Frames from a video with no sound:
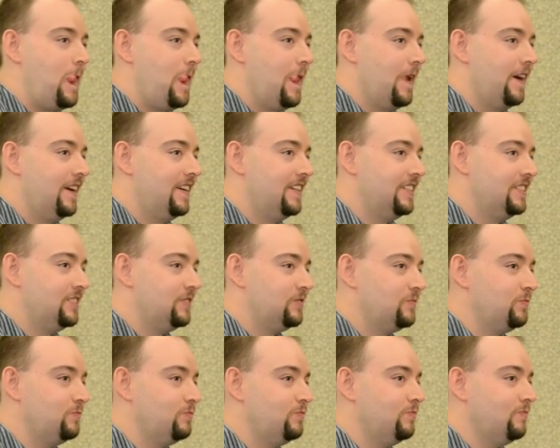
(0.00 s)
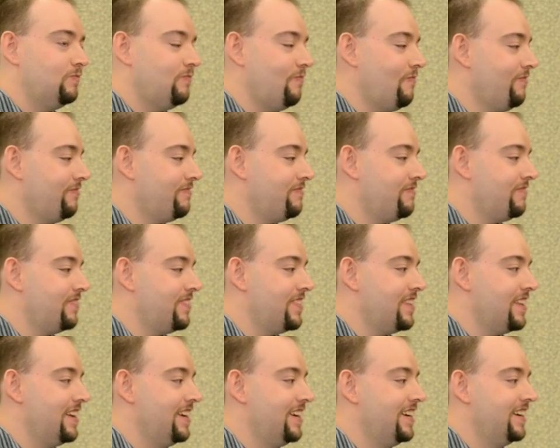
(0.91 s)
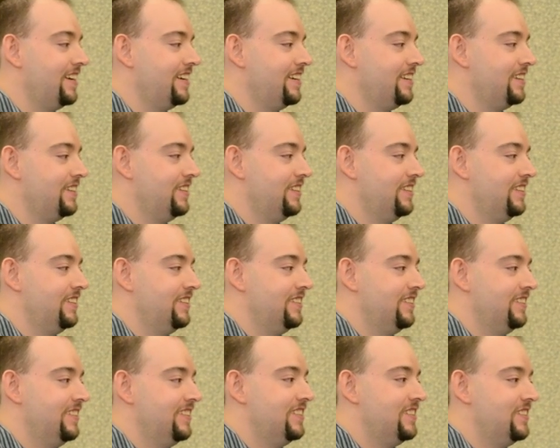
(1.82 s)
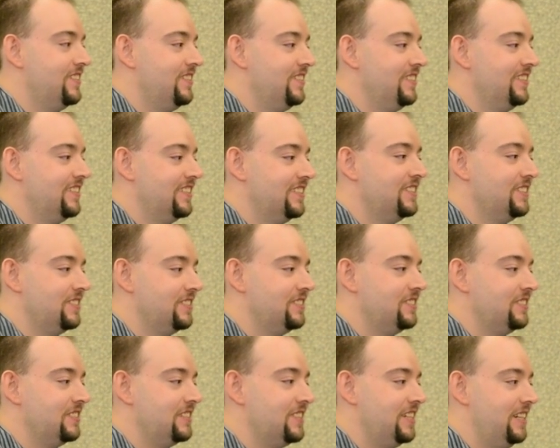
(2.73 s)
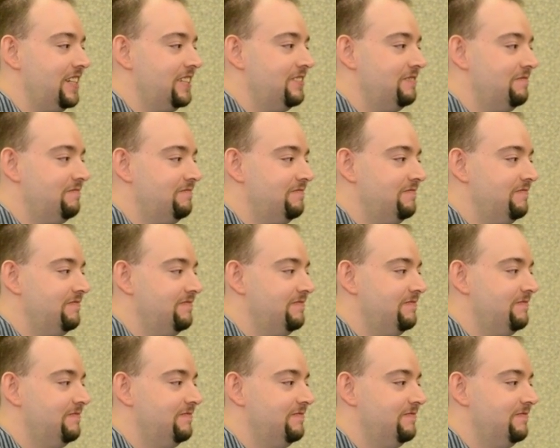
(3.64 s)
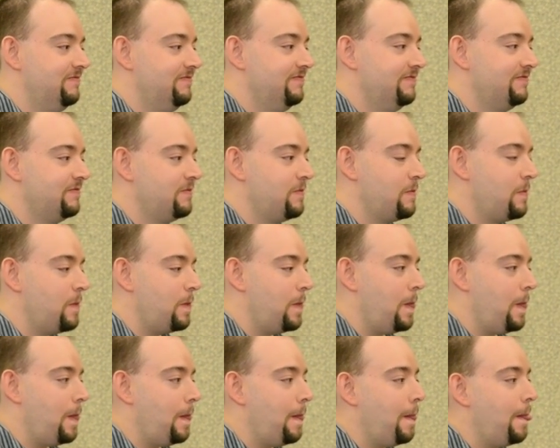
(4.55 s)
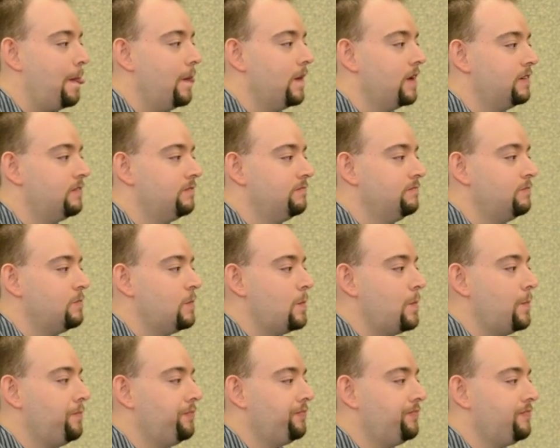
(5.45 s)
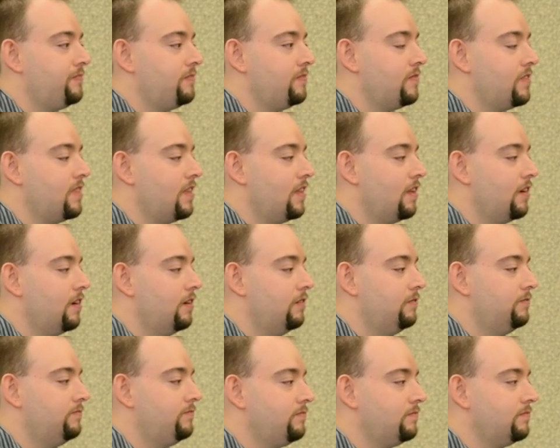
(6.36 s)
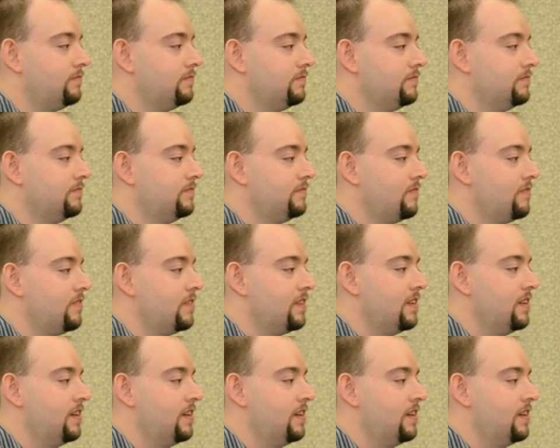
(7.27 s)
(silent)